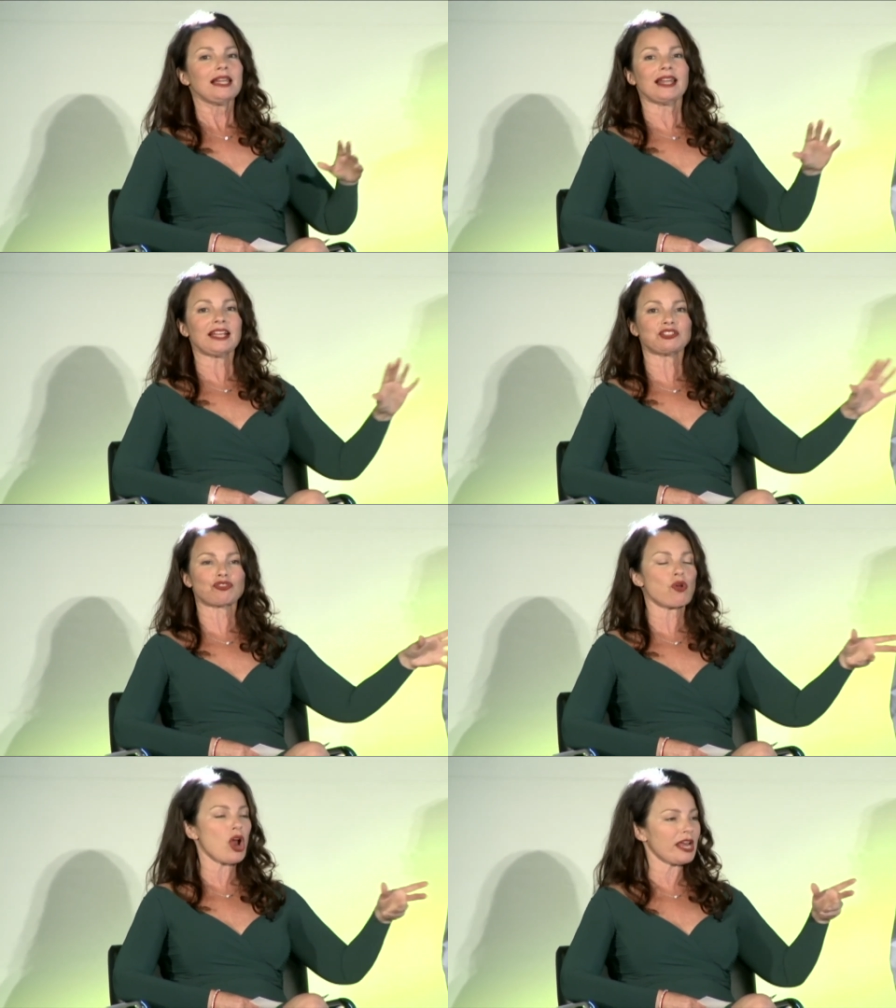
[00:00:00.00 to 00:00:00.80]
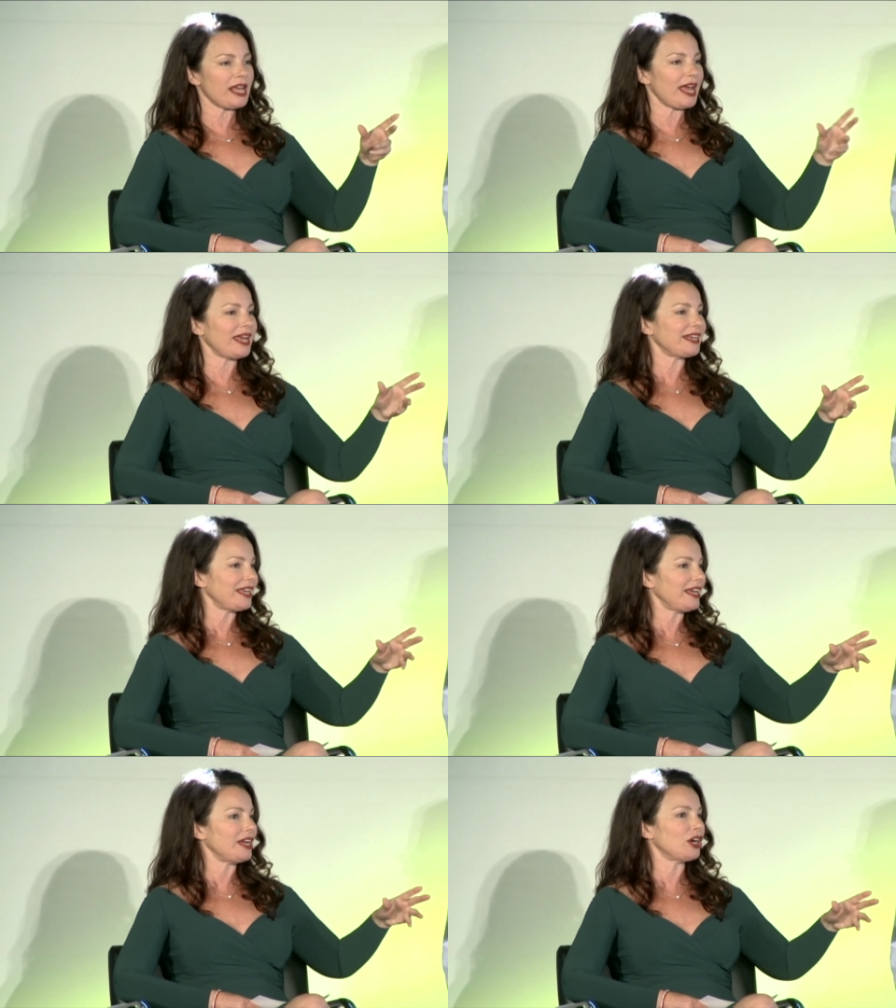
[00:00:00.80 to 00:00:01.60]
Let's try and
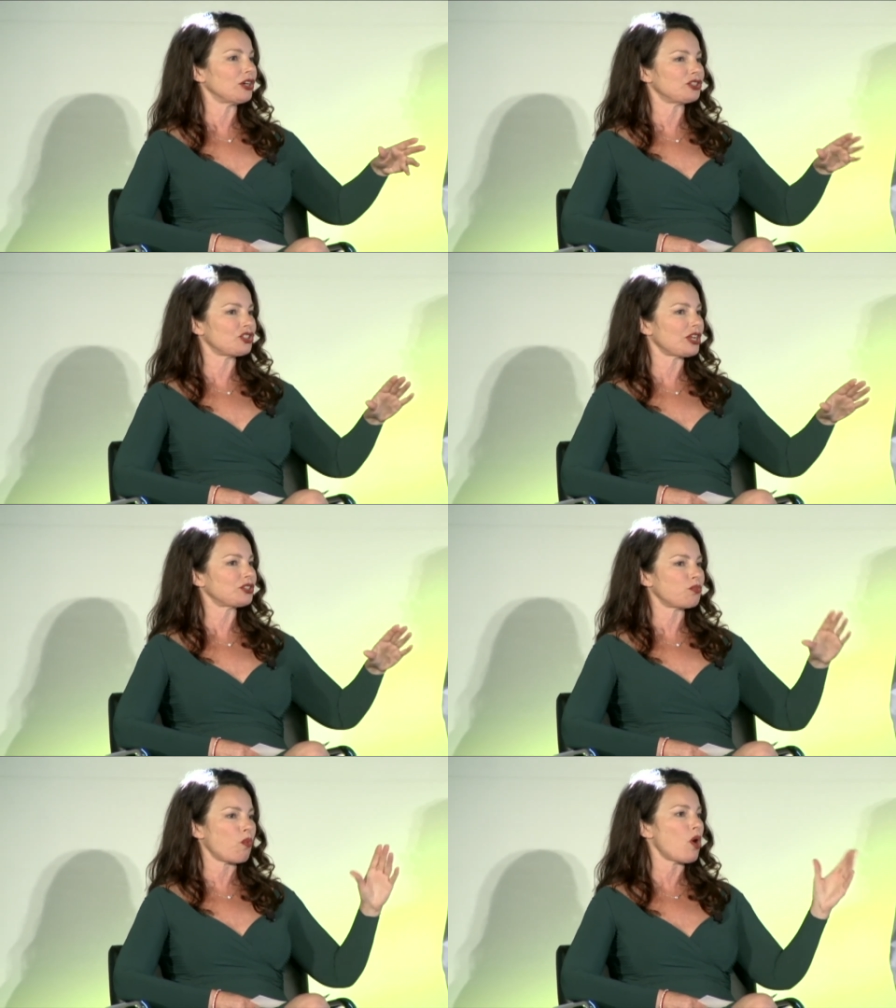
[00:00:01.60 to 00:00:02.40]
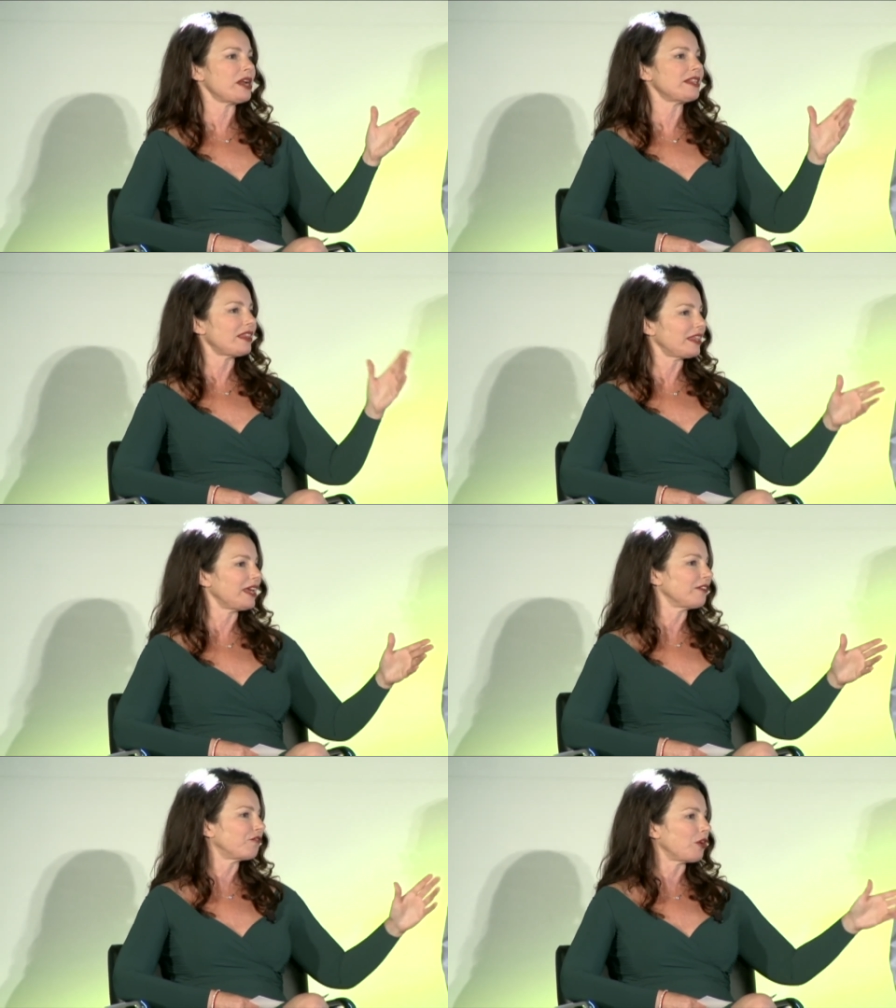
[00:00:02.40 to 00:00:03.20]
hear just one
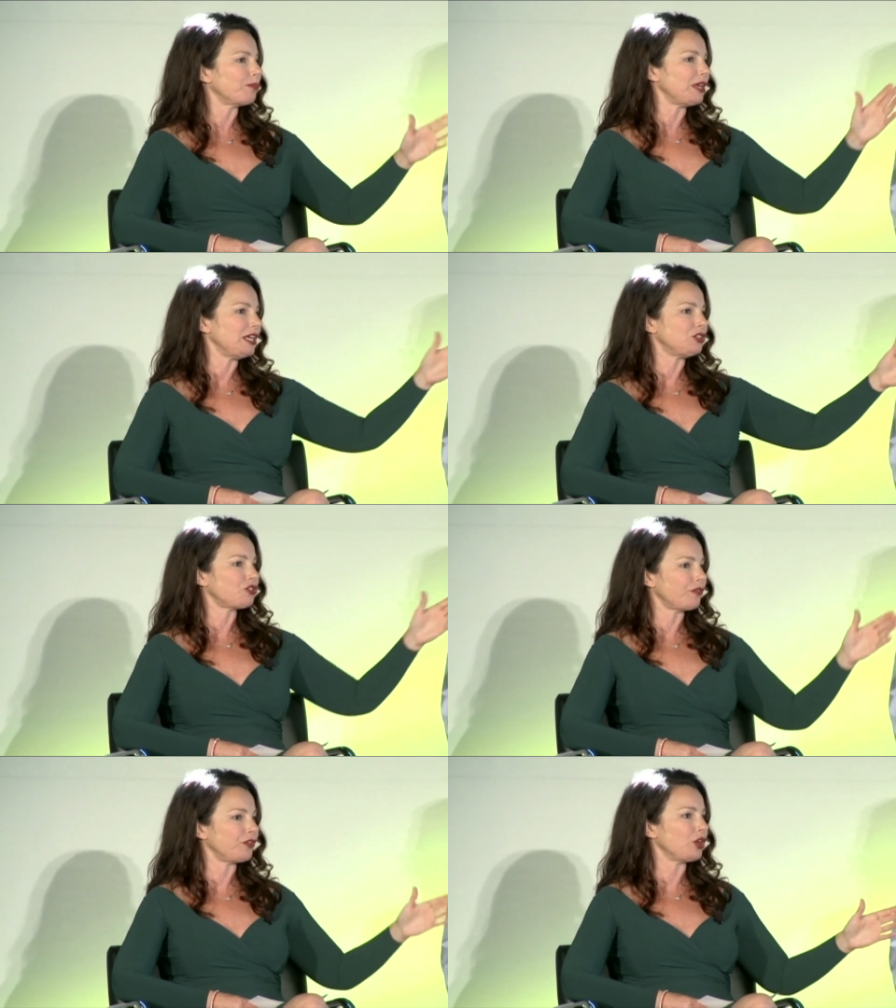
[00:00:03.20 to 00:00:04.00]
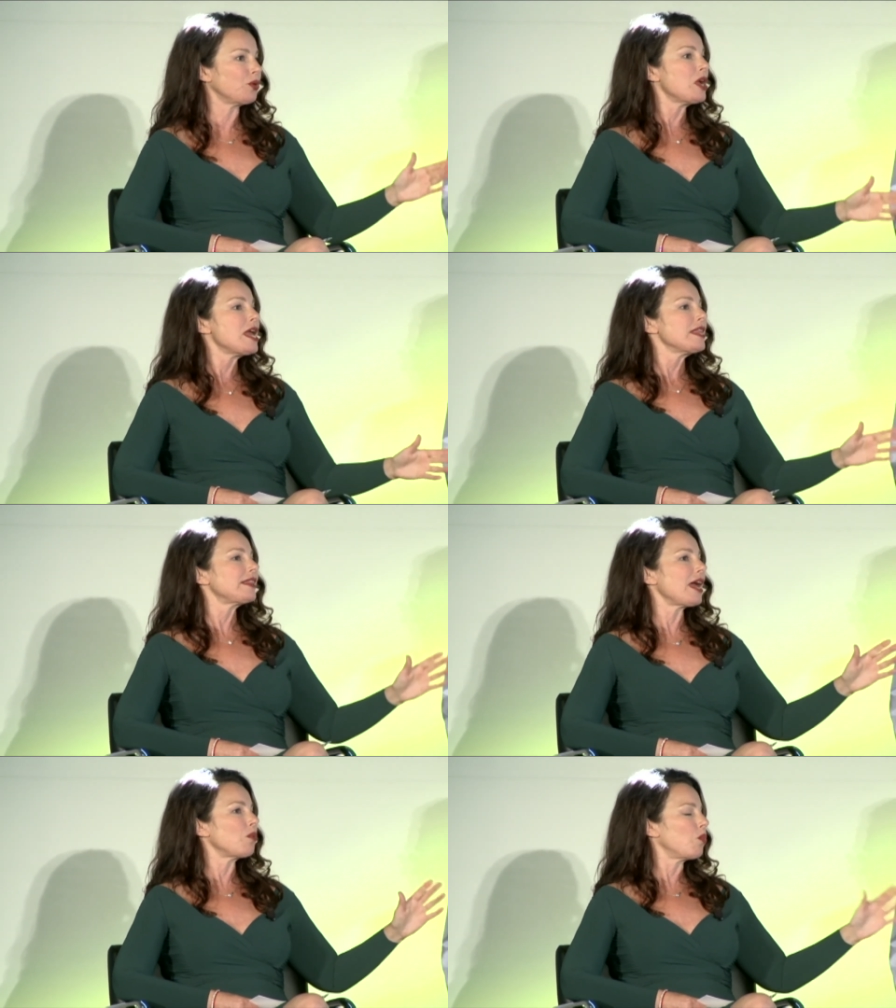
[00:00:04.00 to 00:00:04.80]
thing from each of you
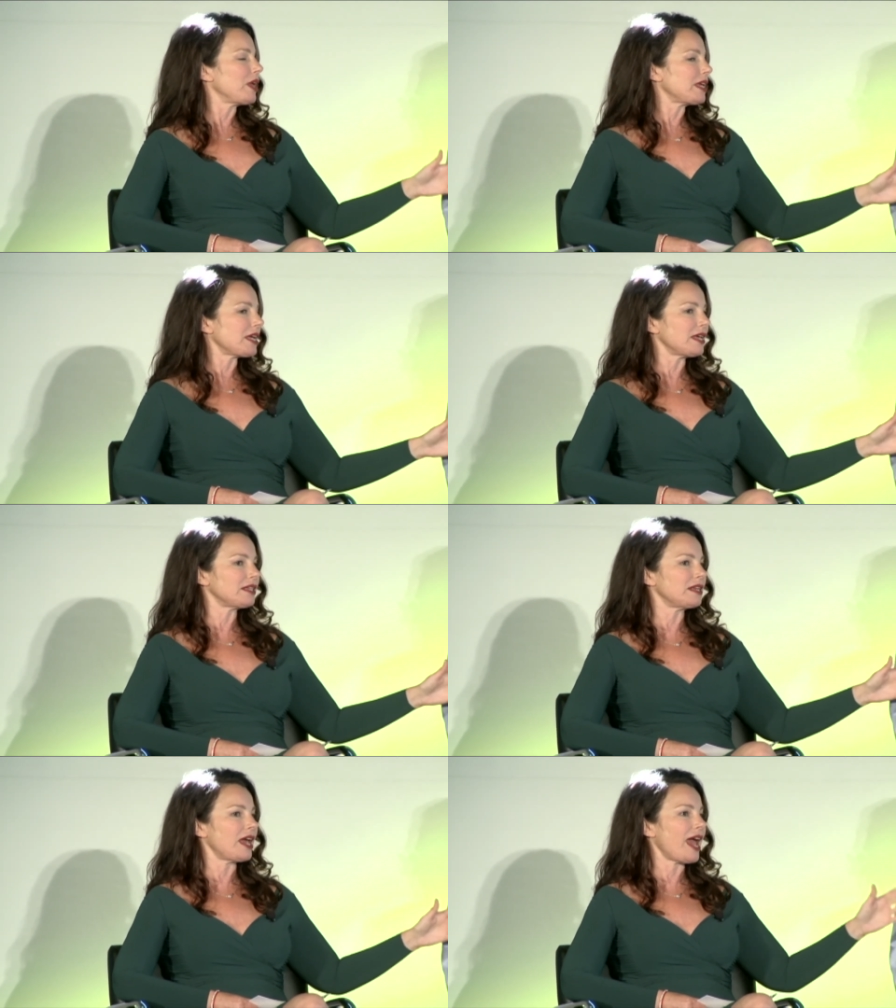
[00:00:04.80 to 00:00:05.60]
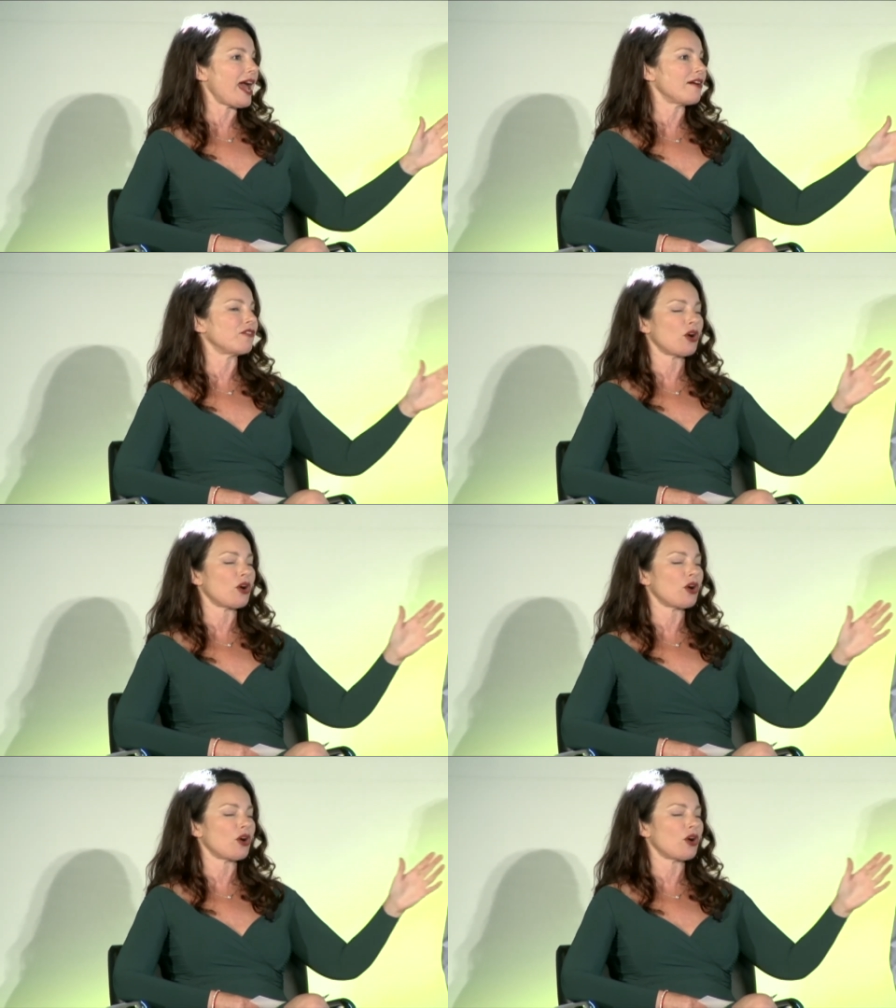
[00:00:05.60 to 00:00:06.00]
that we can have